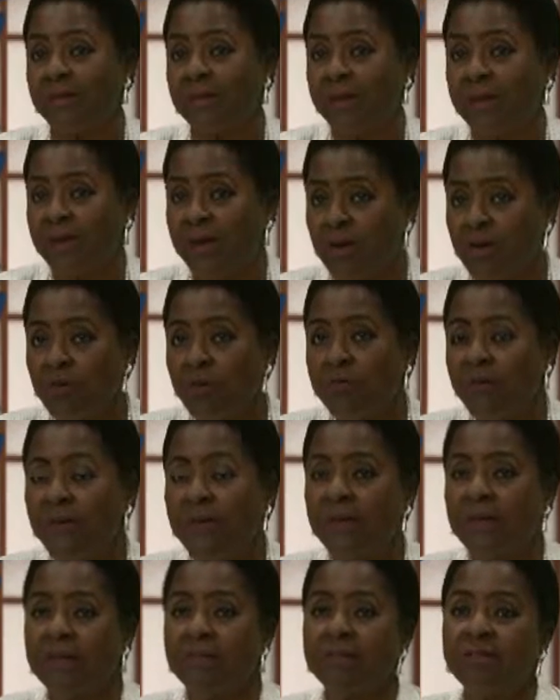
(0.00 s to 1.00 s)
carefully
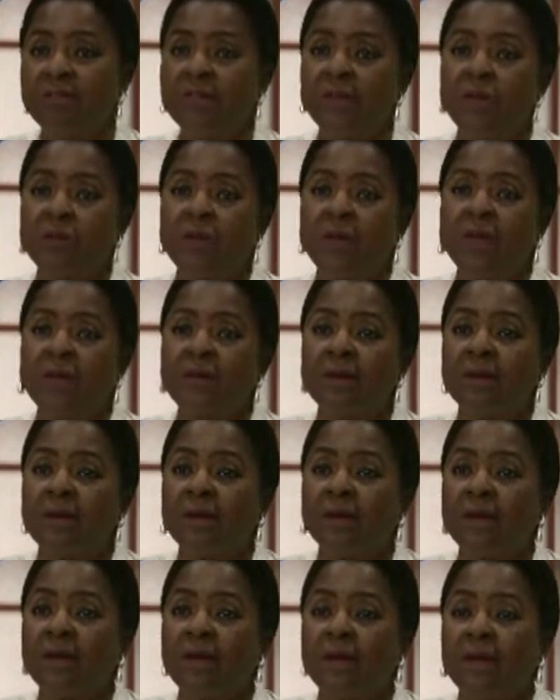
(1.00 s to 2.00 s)
consider it,
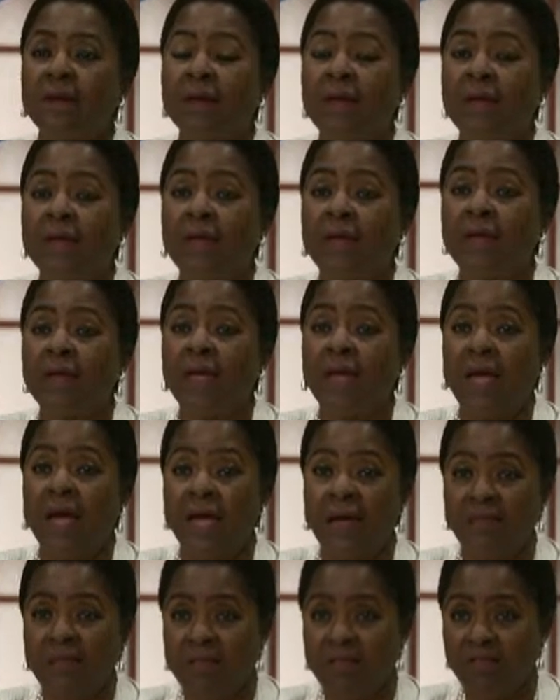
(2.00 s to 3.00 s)

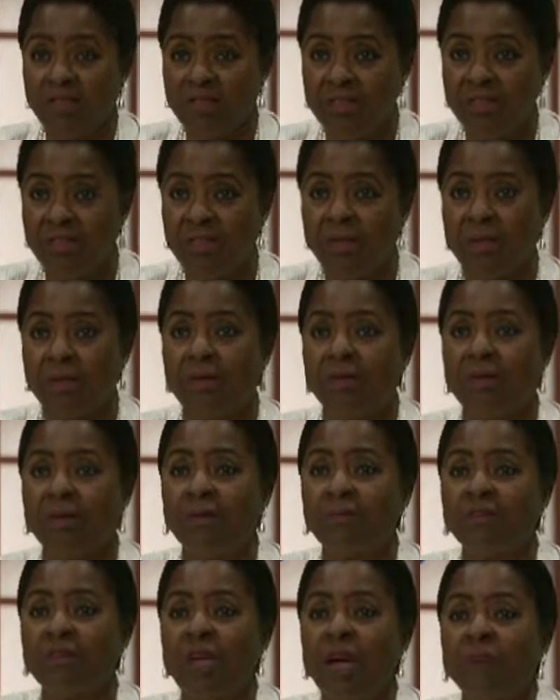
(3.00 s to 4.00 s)
and this is
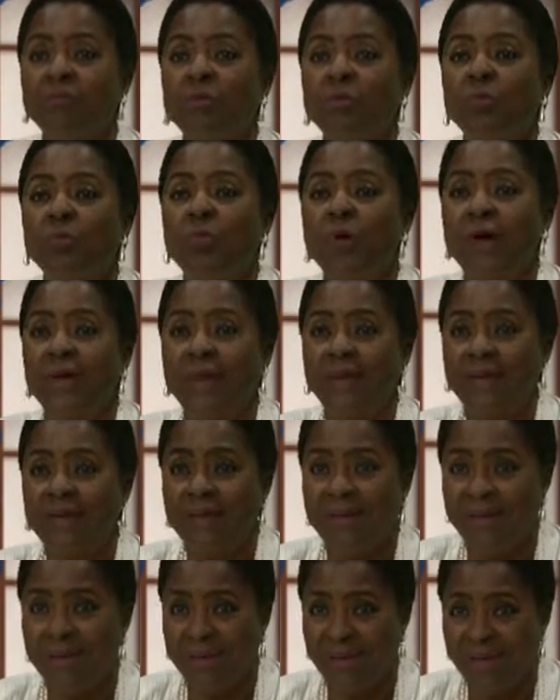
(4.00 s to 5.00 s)
chapter 1
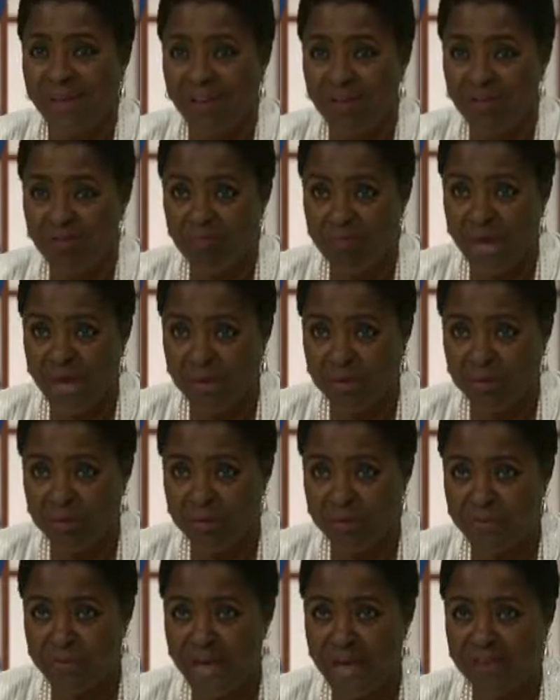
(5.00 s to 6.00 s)
of my
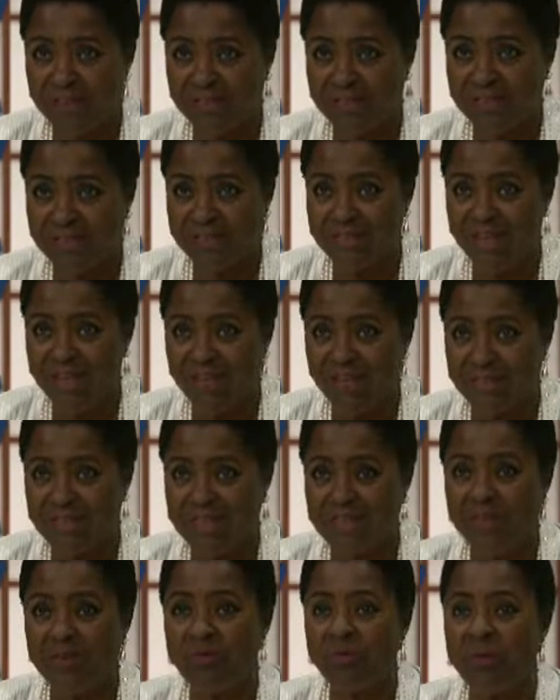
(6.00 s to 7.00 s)

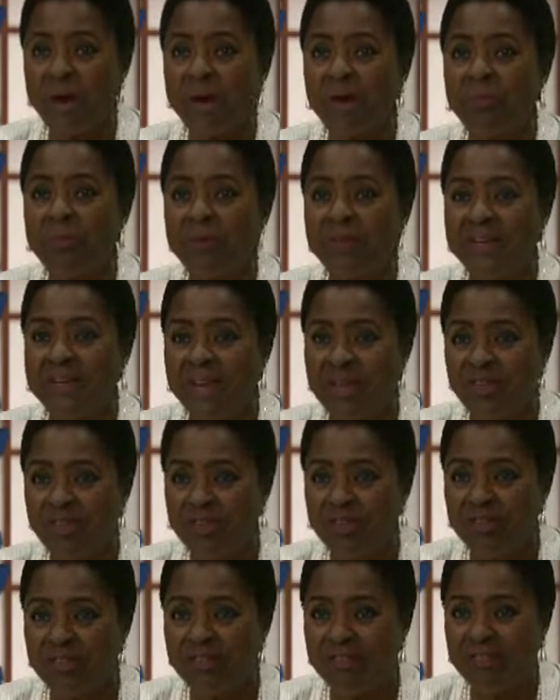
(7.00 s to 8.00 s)
2017
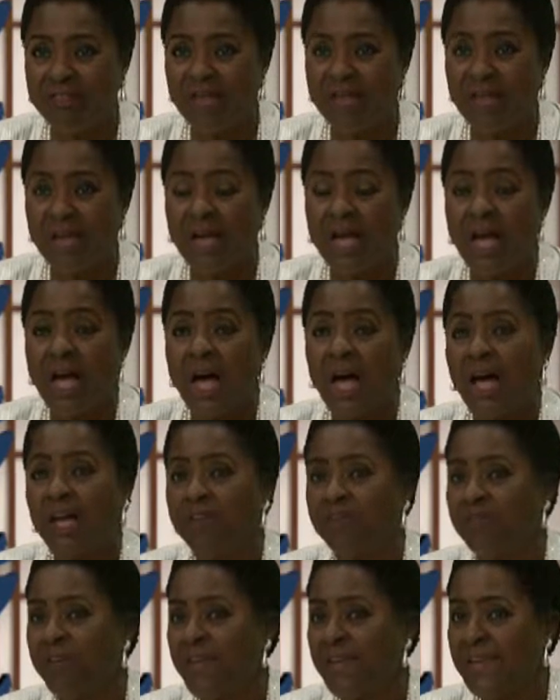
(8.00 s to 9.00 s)
recommendations on
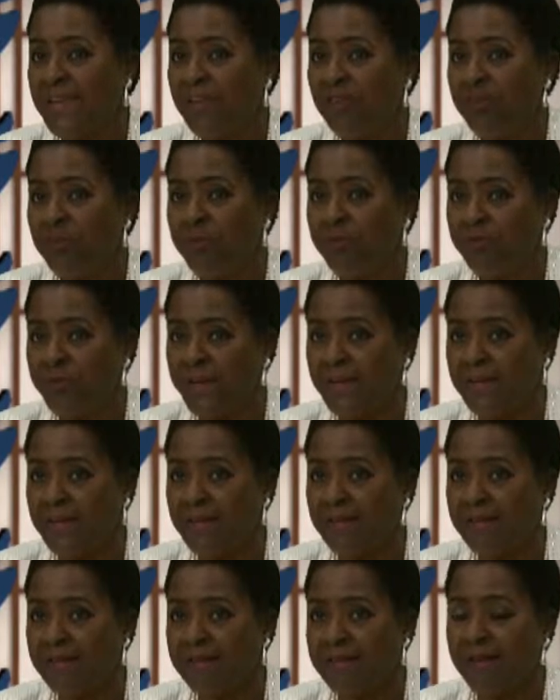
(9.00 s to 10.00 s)
financial
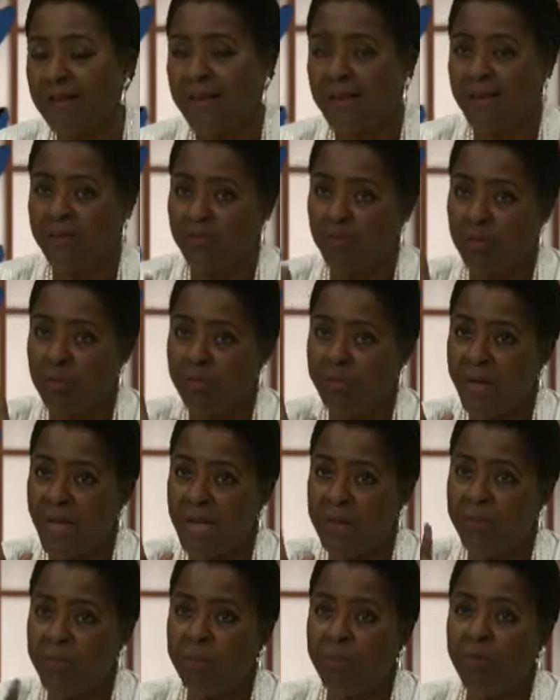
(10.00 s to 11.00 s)
fitness. If you're a
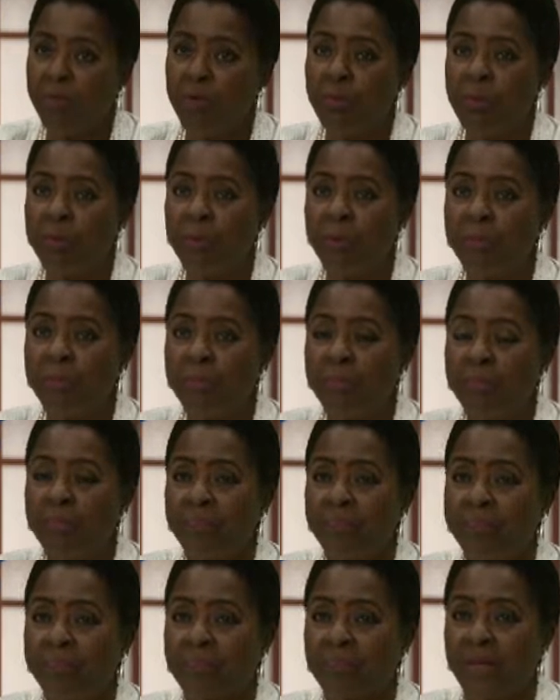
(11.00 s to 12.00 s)
baby boomer
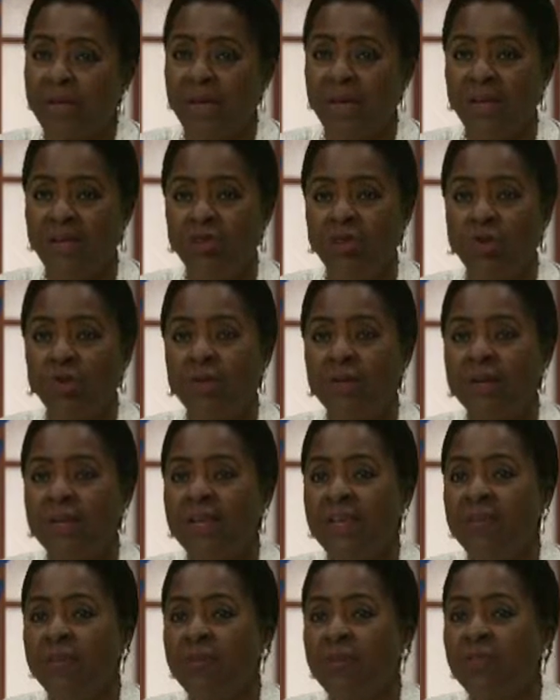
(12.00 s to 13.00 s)
and you're
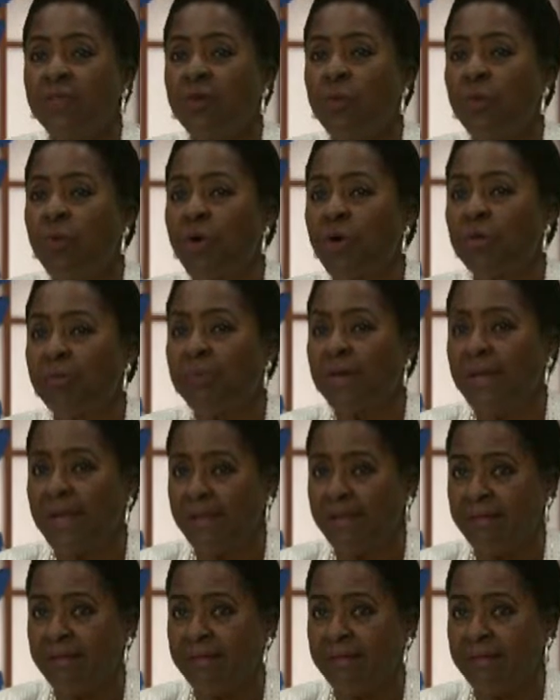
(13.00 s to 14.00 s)
leaving the
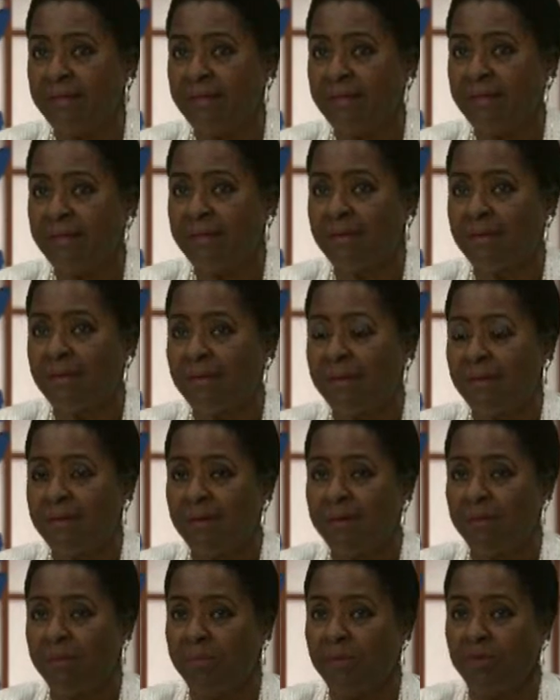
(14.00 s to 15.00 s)
workplace,
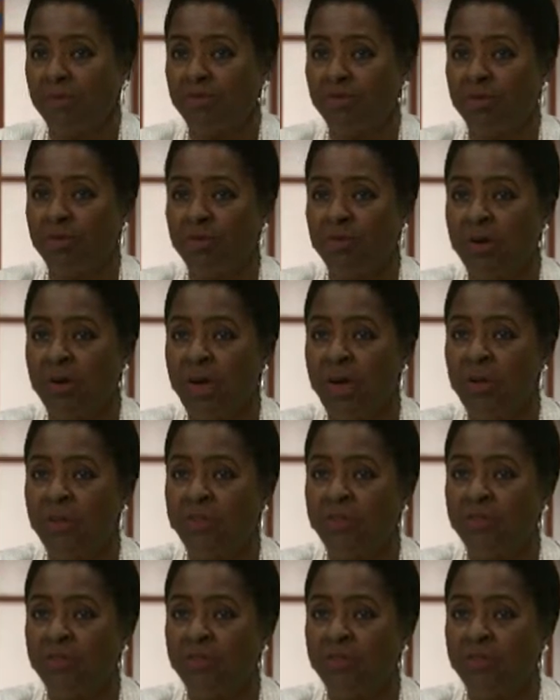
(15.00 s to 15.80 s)
make sure your health